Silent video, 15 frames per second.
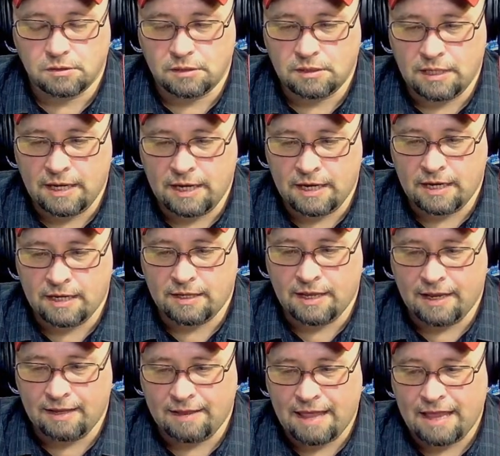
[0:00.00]

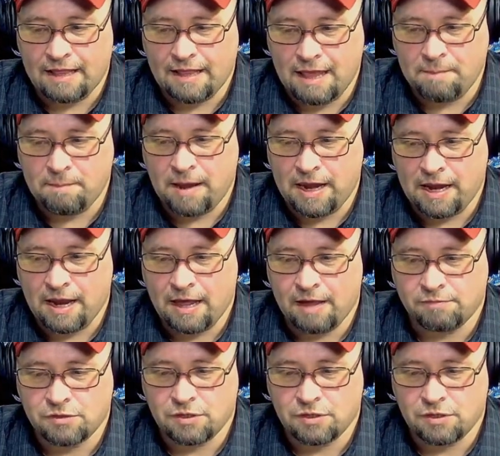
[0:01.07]
they might have